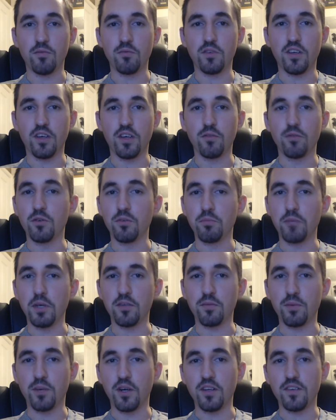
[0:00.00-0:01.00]
So I wouldn't be
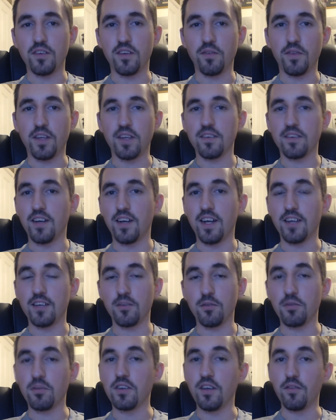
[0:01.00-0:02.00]
surprised if that's the
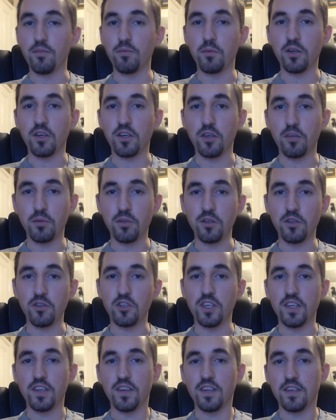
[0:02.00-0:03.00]
last we see of Monica
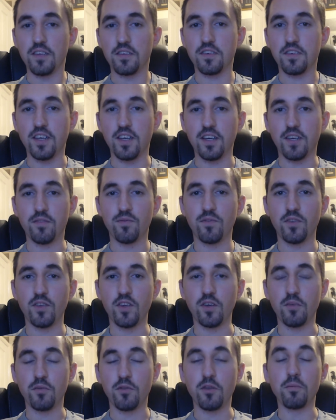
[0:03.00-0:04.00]
Bellucci in this
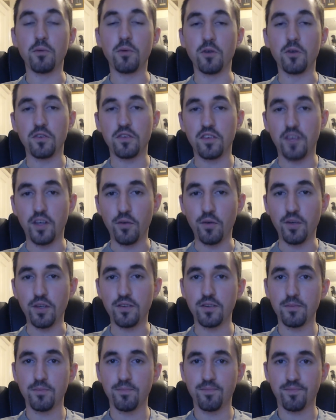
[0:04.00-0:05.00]
the Bond
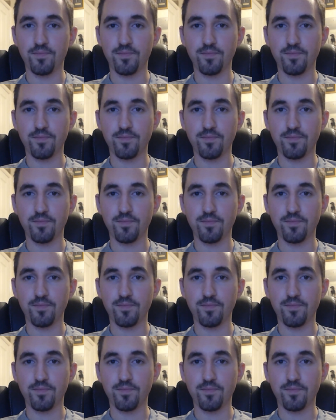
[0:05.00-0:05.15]
series.